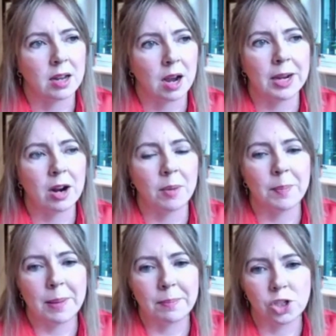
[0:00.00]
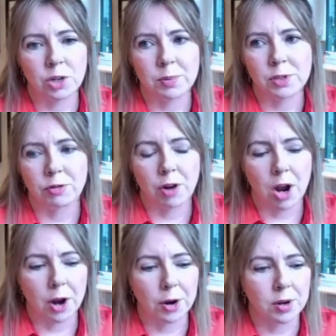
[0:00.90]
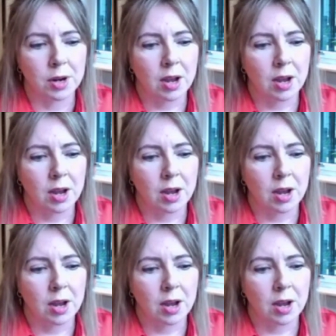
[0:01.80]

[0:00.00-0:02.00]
Our membership has grown.